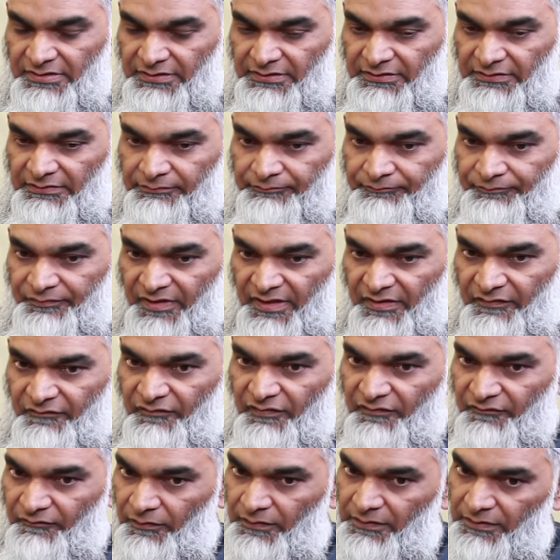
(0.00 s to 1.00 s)
um, if,
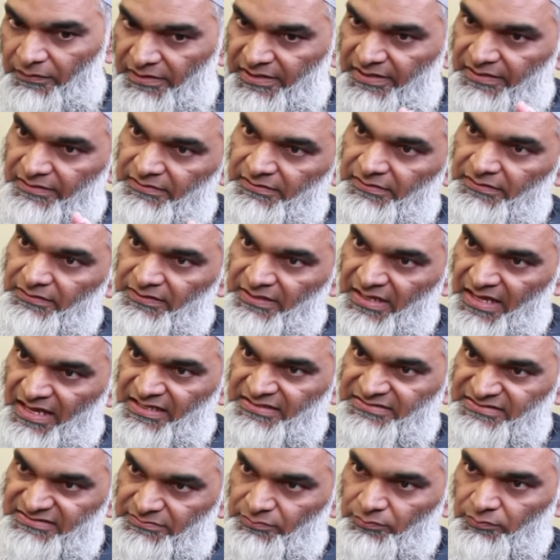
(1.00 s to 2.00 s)
if, we look at the
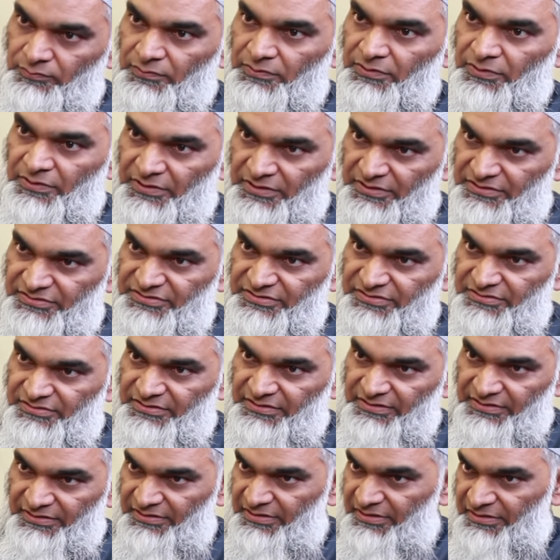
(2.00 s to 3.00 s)
last word
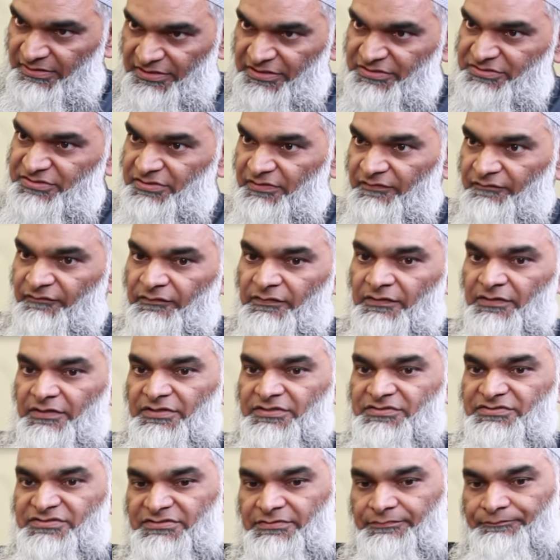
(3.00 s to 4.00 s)
in, in each
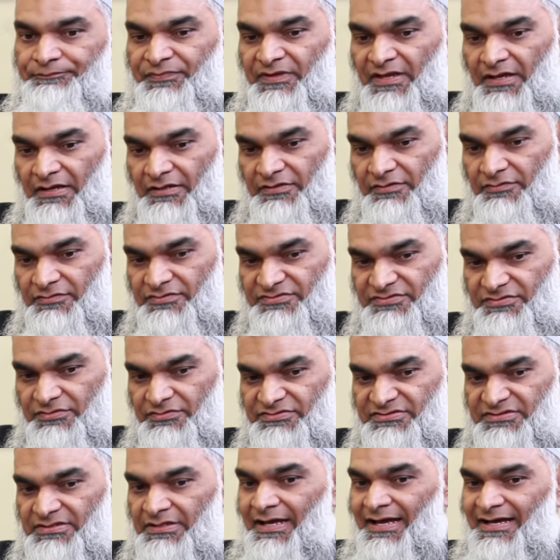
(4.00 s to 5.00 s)
verse, those,
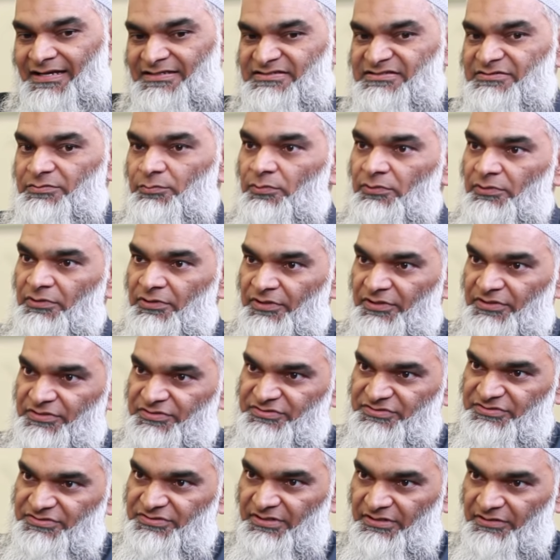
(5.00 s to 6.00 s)
those last
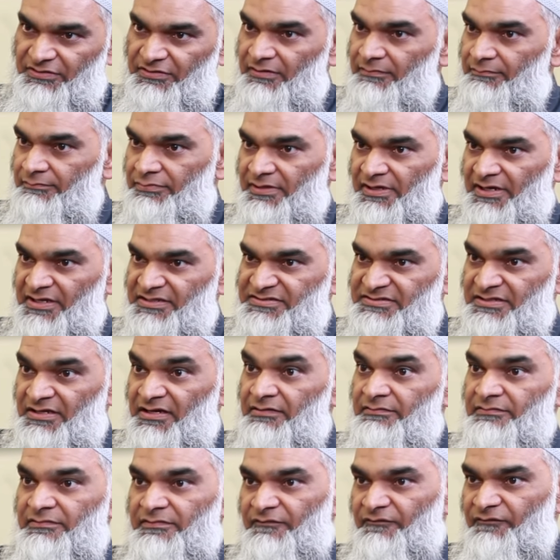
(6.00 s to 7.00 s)
words uh, comprise
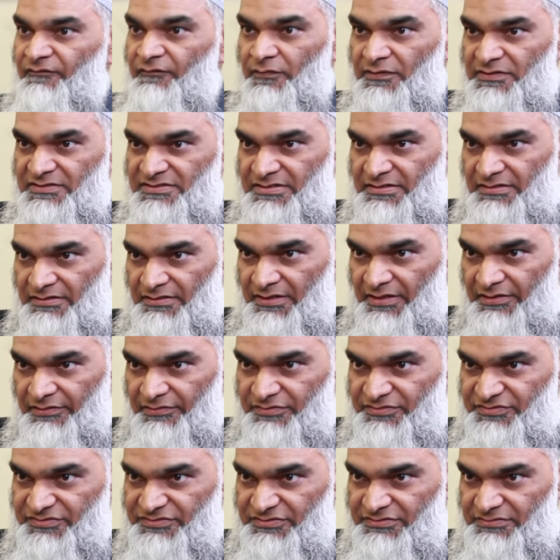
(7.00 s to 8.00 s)
114
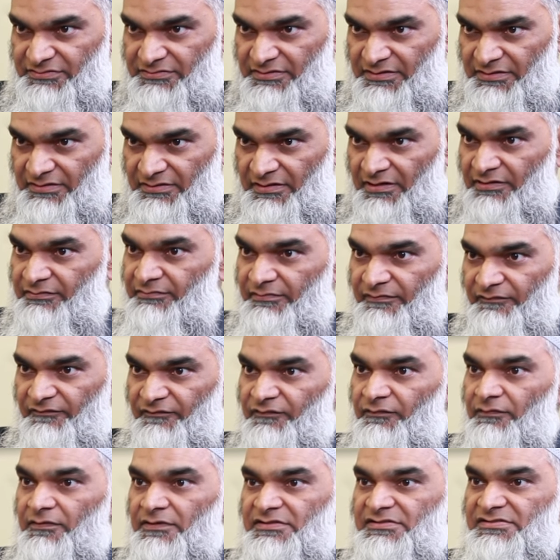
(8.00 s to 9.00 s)
letters and
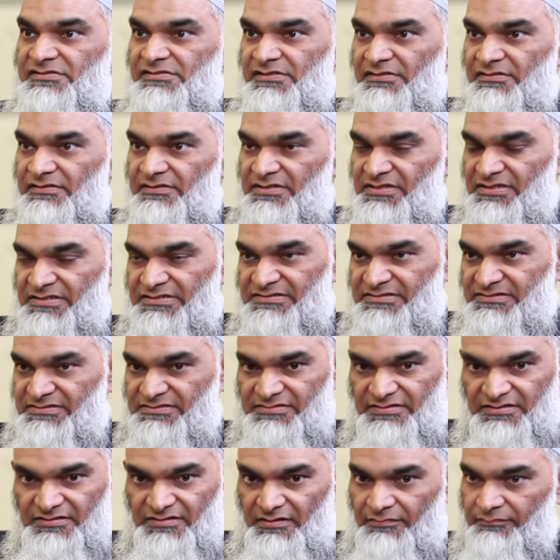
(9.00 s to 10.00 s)
114 is
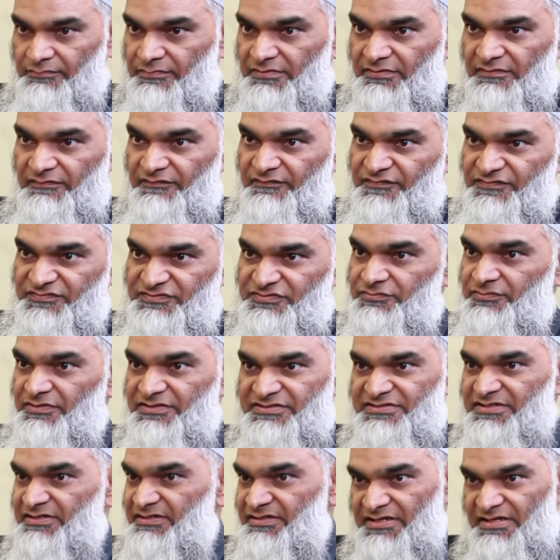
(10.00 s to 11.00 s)
the number of
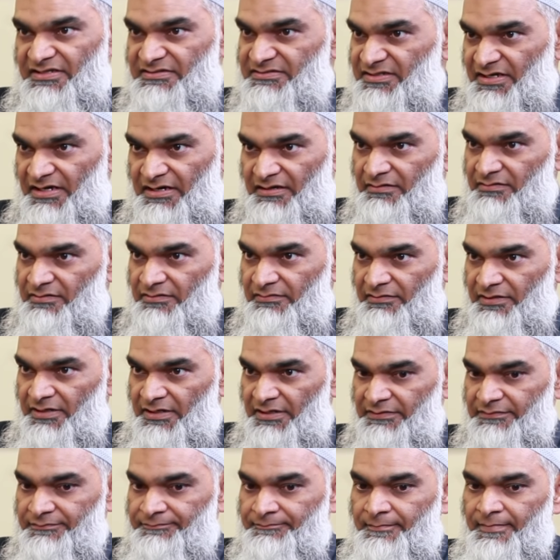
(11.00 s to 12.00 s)
surahs in the entire
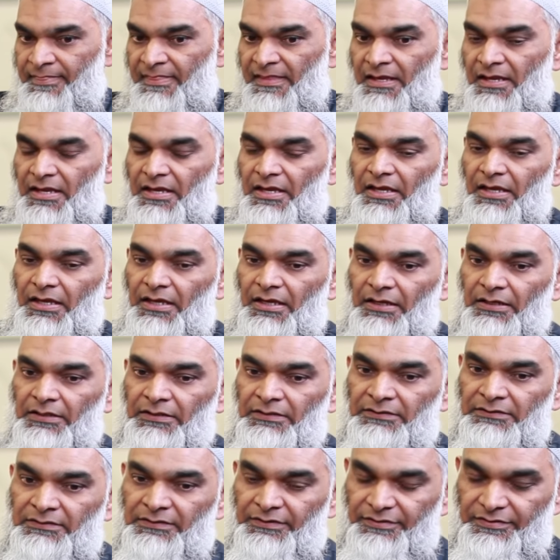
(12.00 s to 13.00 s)
Quran.
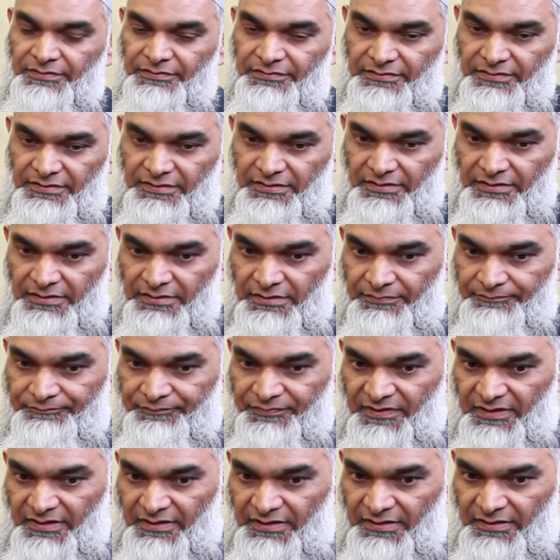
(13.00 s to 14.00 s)
Uh, the,
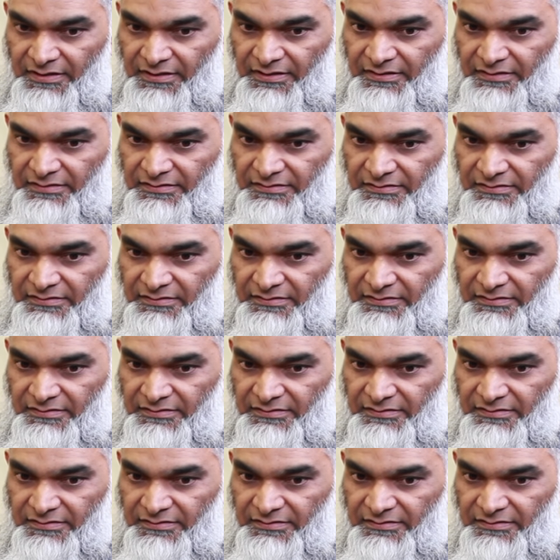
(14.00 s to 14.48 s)
uh, uh,